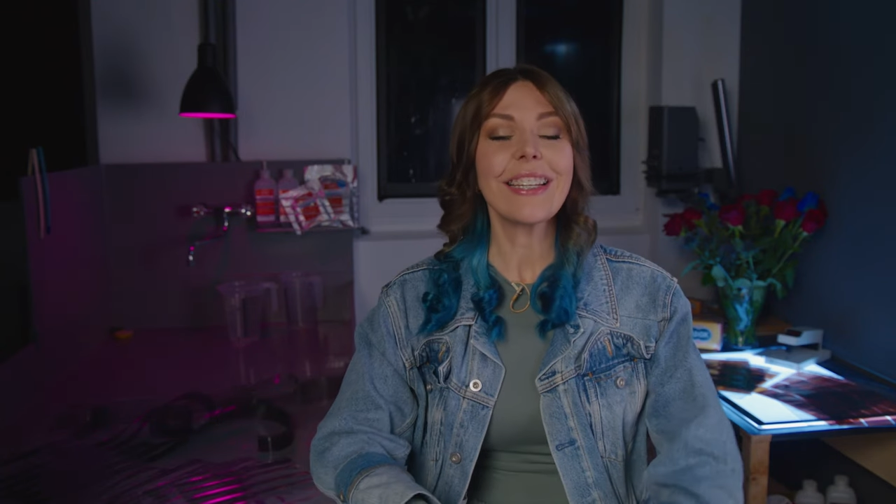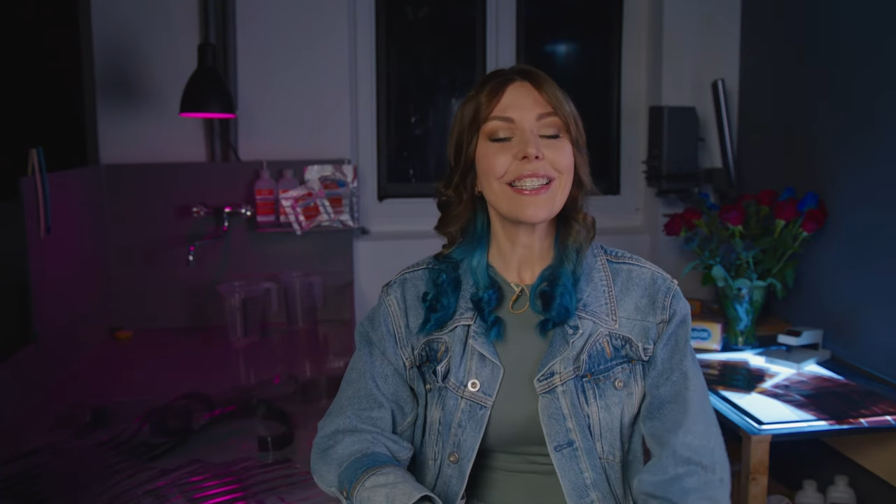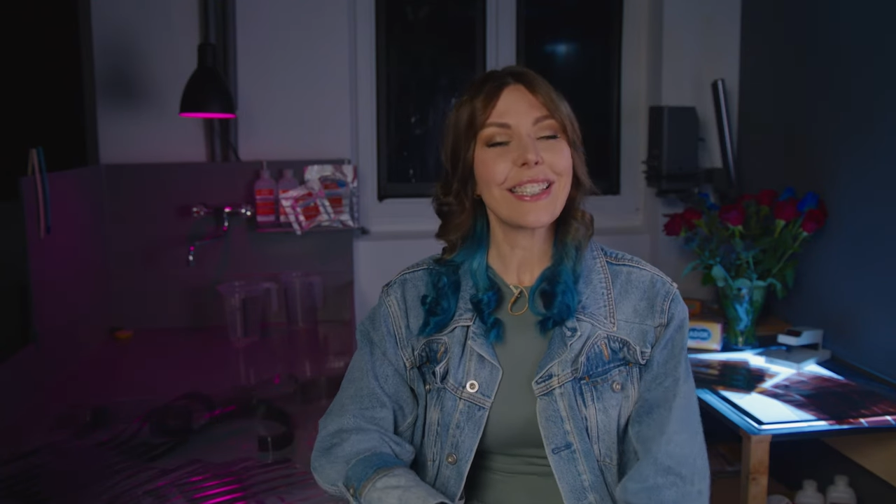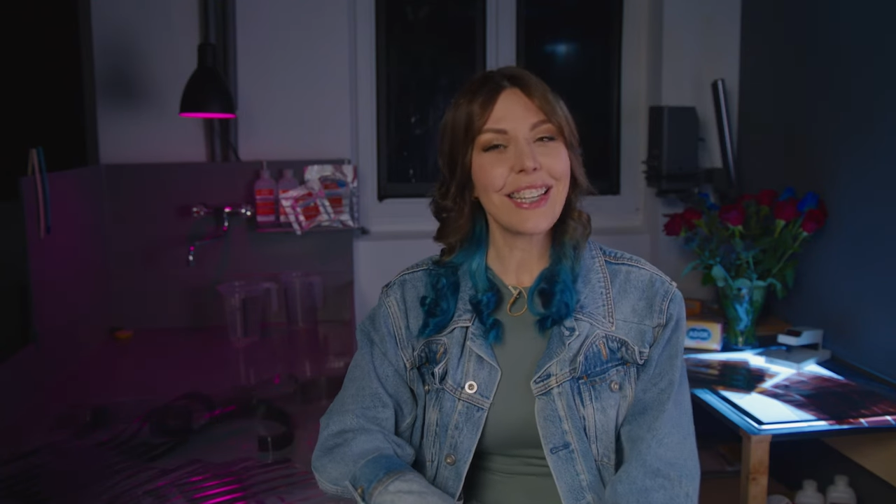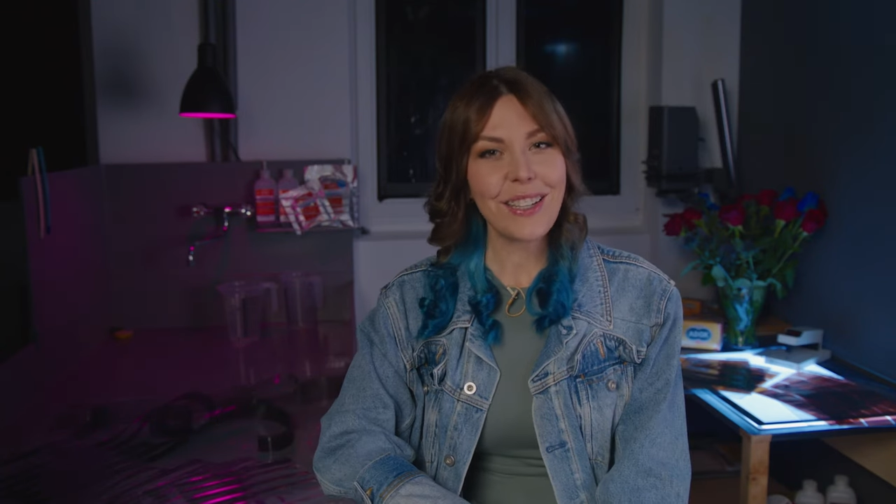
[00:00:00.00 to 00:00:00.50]

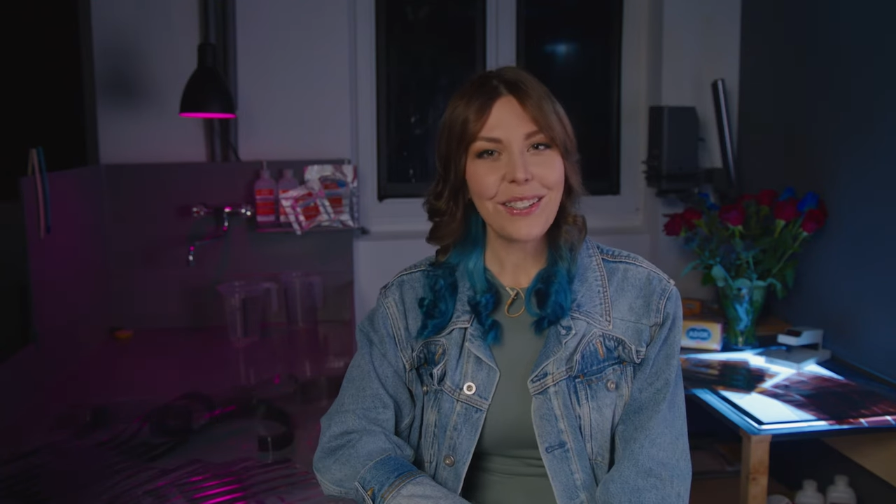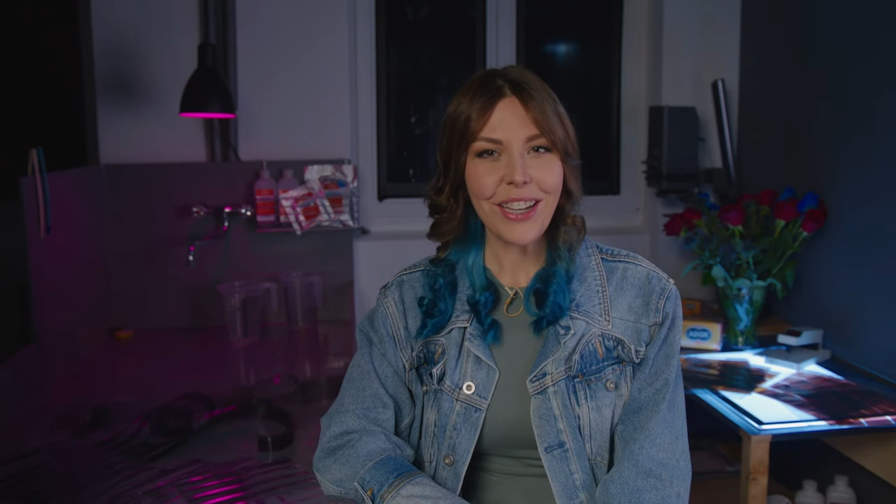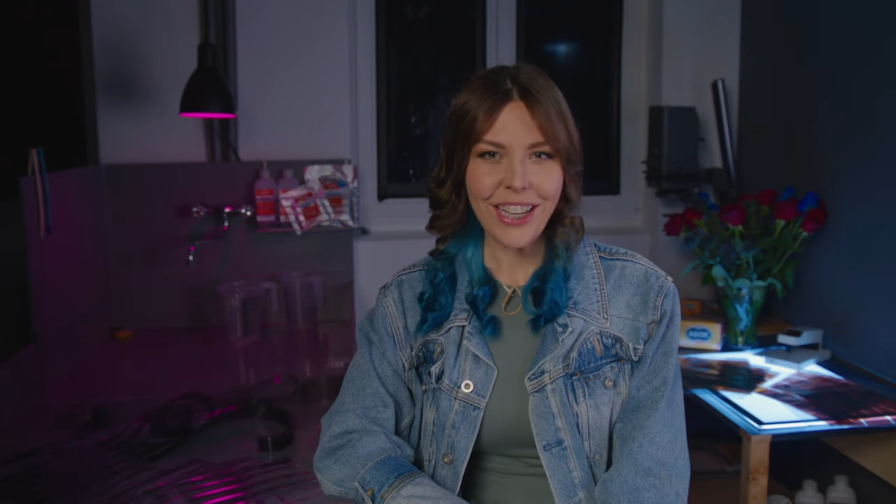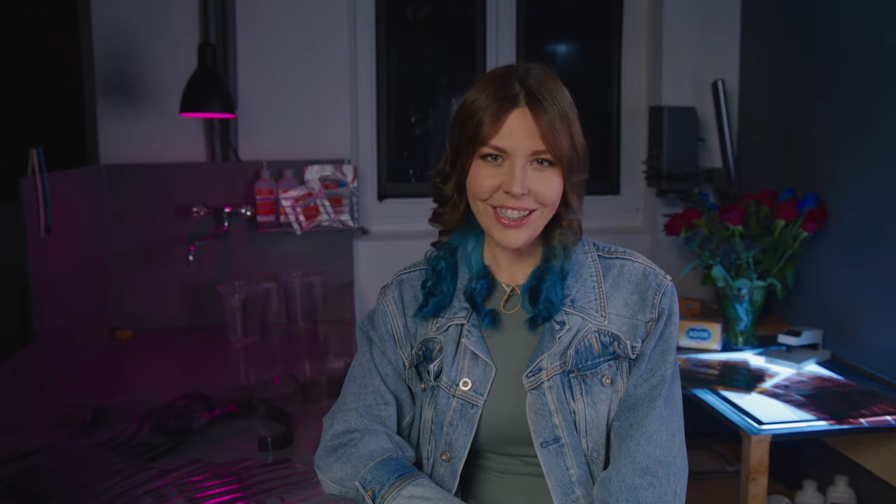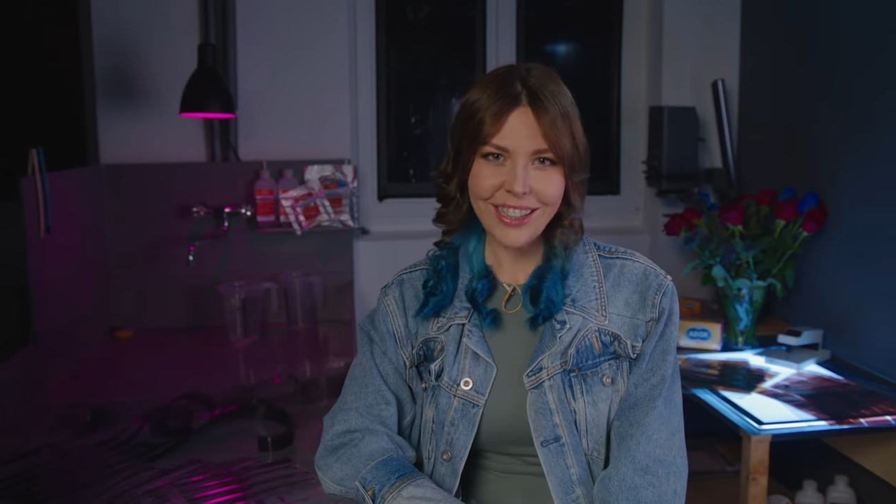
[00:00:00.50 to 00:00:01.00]
See
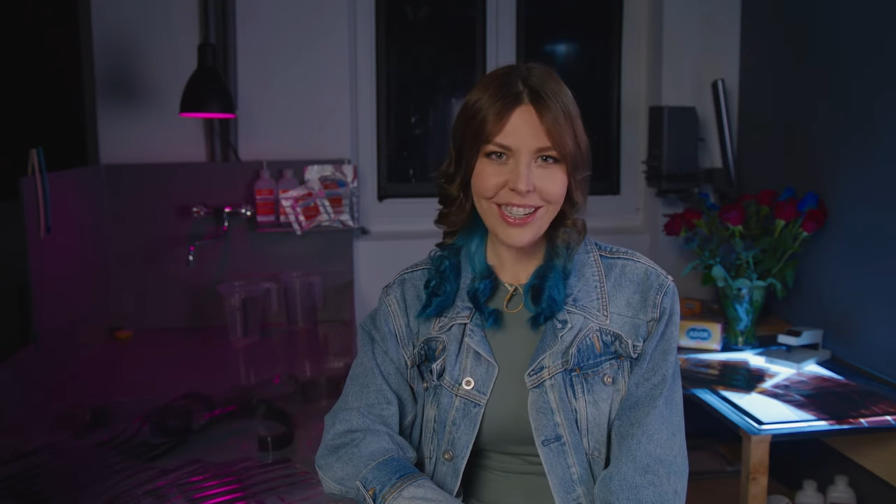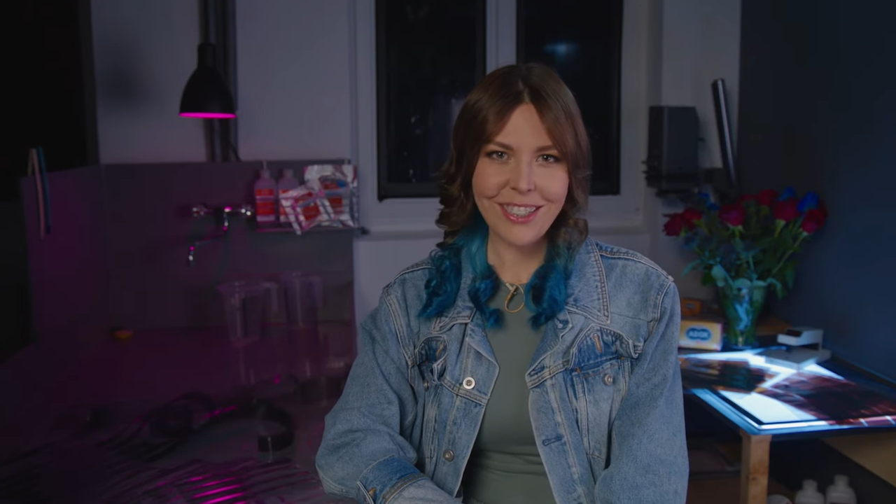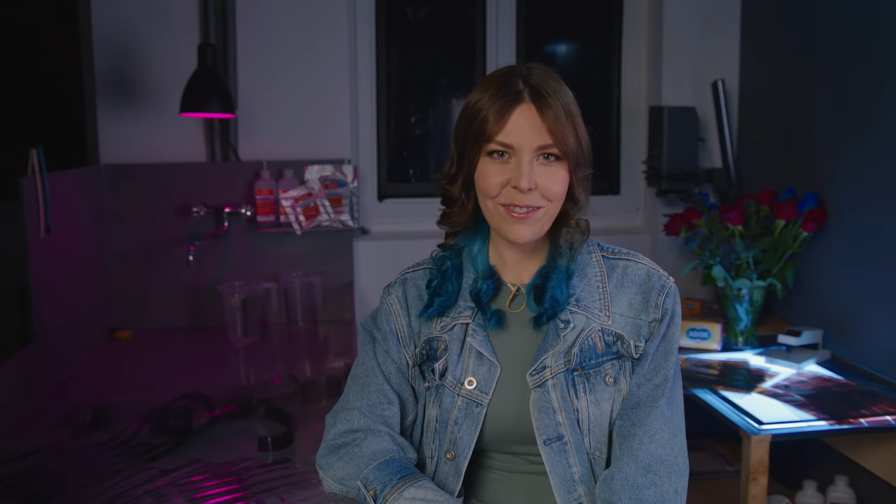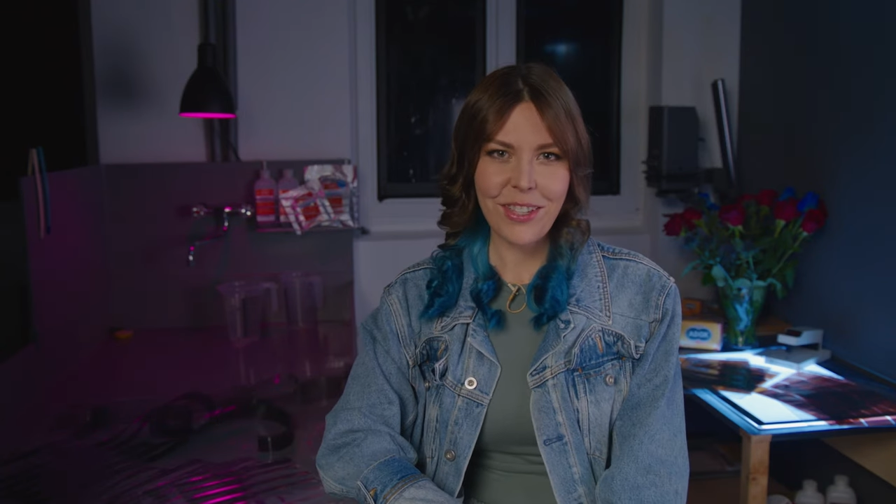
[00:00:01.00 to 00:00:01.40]
you in the next